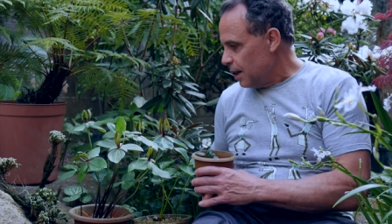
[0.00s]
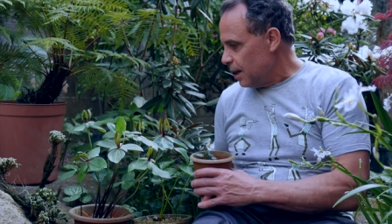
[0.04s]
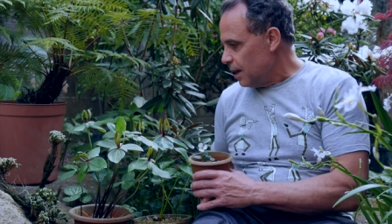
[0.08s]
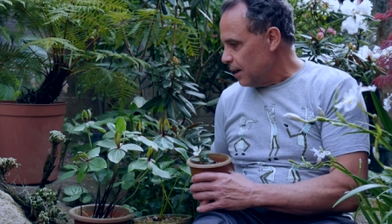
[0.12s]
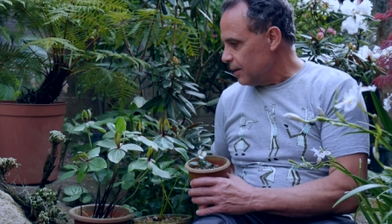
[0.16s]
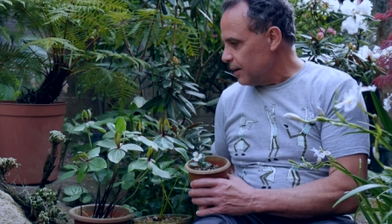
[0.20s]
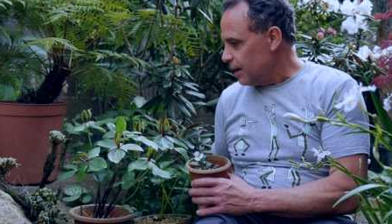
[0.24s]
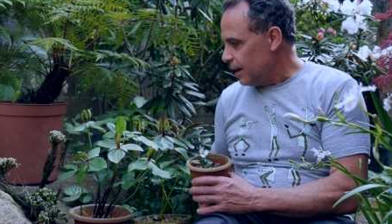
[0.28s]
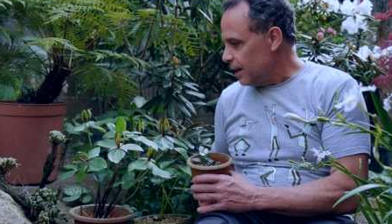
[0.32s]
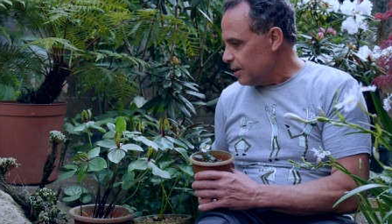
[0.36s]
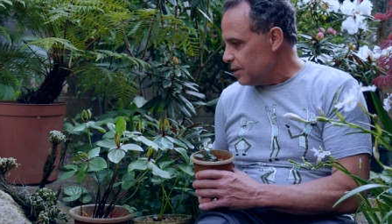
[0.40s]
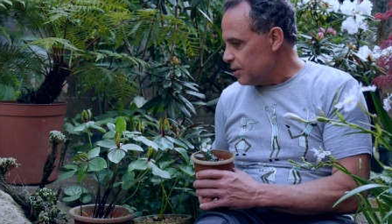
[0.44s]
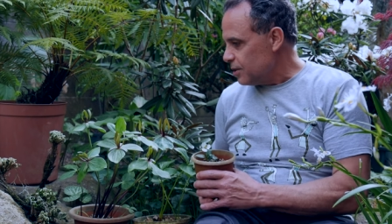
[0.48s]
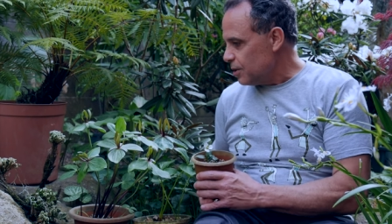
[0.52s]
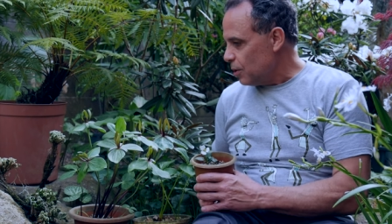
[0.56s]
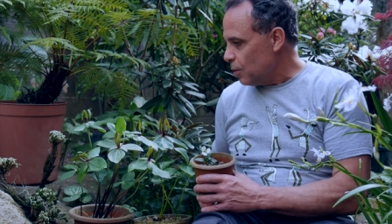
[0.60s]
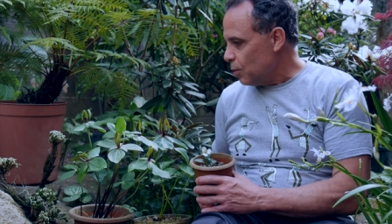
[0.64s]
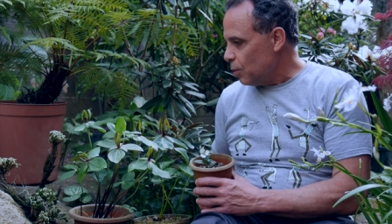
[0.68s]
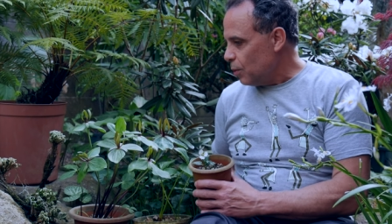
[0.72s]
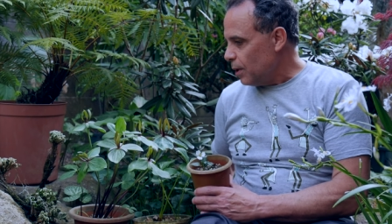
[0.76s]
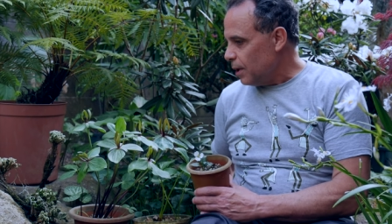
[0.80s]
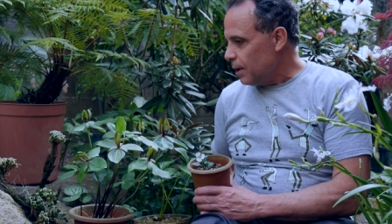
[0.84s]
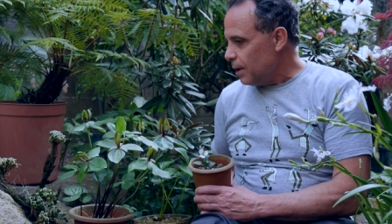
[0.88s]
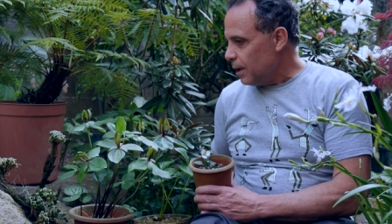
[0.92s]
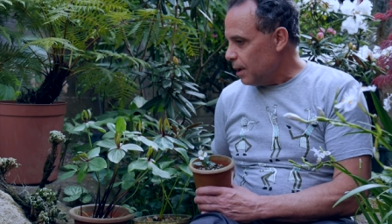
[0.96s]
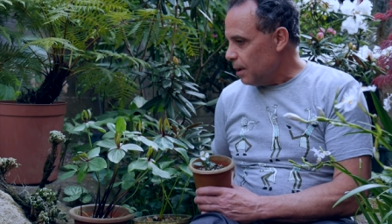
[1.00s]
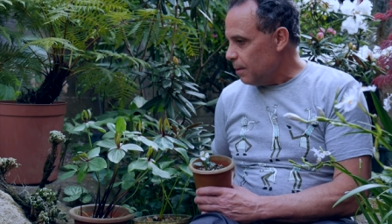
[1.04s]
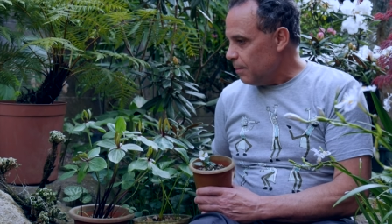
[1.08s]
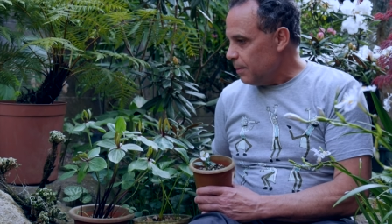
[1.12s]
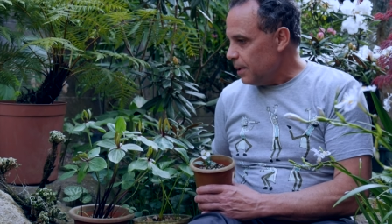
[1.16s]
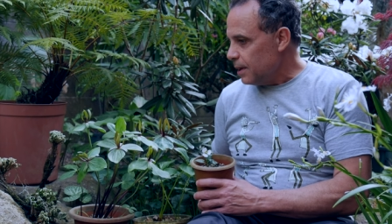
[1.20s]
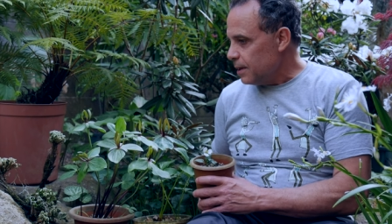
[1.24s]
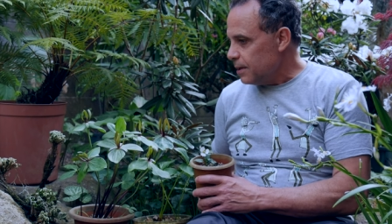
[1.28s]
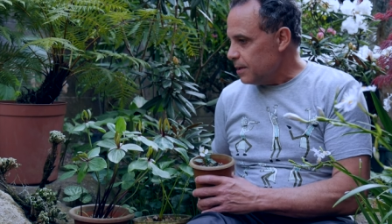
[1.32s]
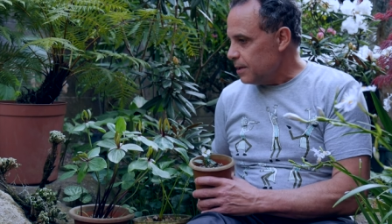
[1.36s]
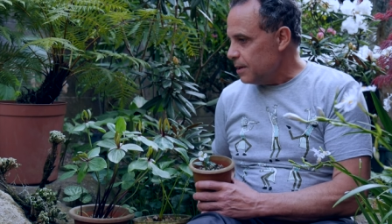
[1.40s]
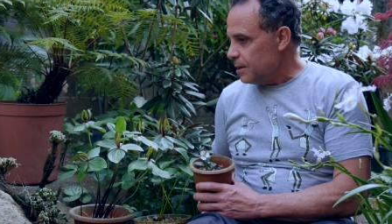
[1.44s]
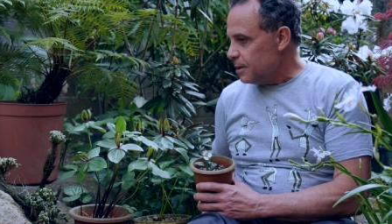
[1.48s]
Okay, so what
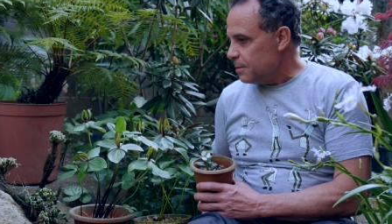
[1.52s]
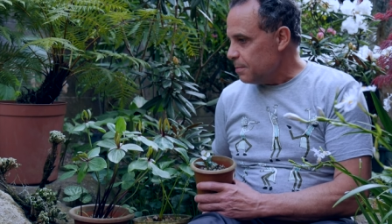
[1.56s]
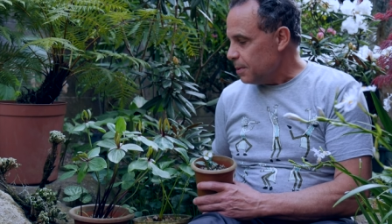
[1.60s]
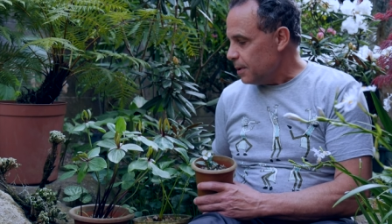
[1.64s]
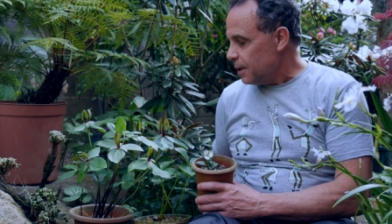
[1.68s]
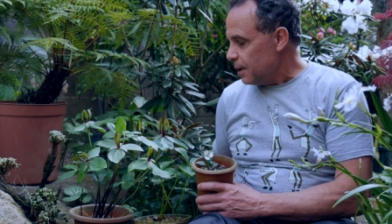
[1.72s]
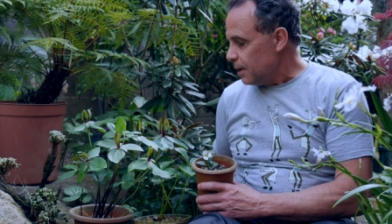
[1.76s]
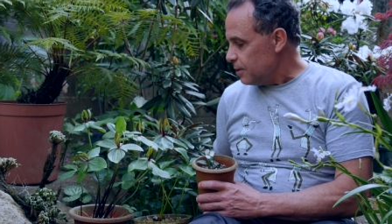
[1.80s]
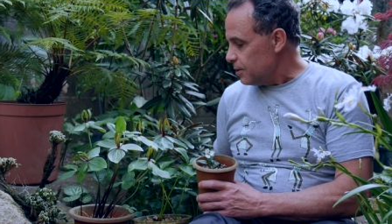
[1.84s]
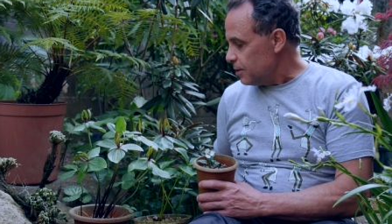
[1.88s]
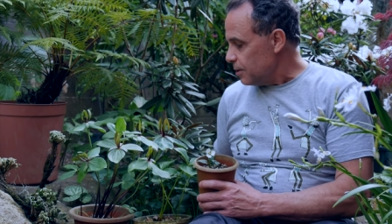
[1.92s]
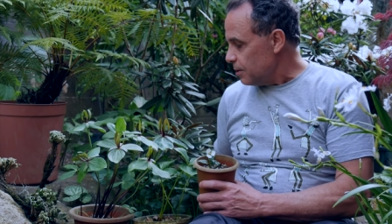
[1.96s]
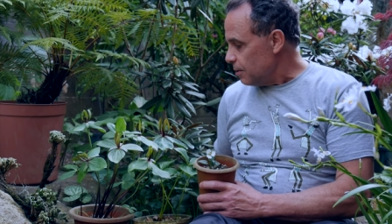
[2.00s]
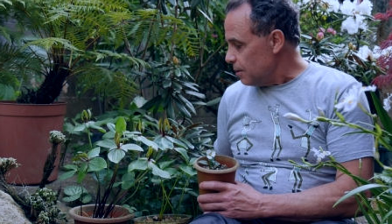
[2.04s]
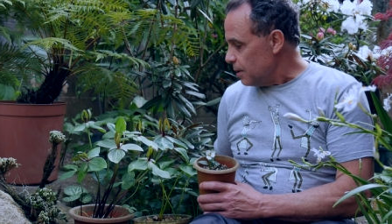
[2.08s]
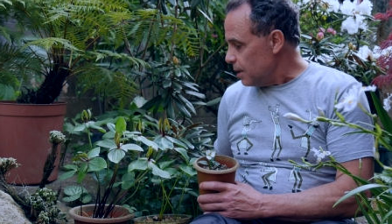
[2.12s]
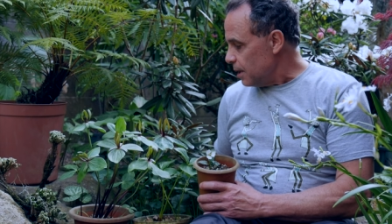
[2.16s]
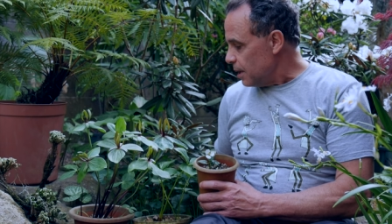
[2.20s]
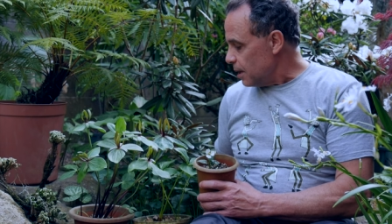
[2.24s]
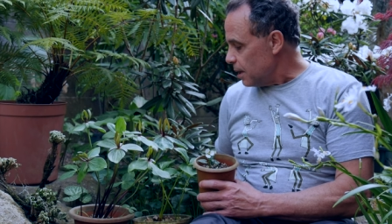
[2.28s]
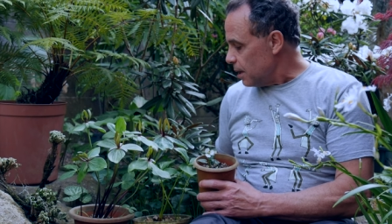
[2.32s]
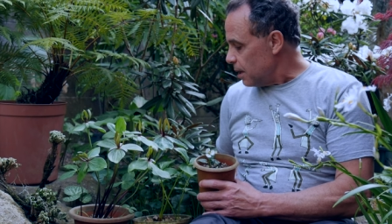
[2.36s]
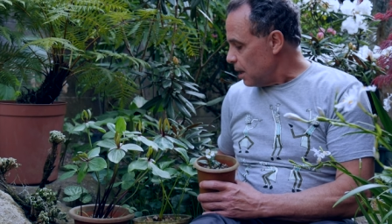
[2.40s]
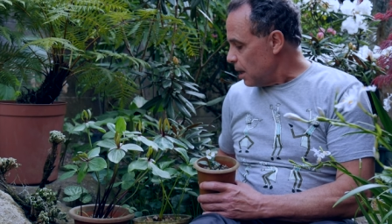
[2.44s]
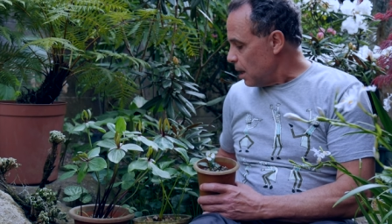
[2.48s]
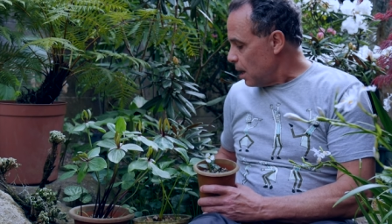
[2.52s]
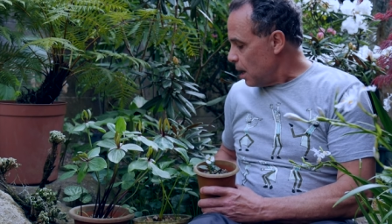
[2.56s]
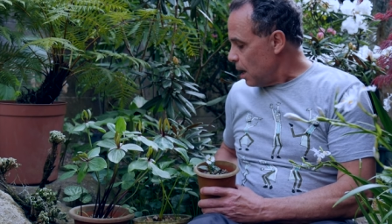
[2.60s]
makes these plants unique?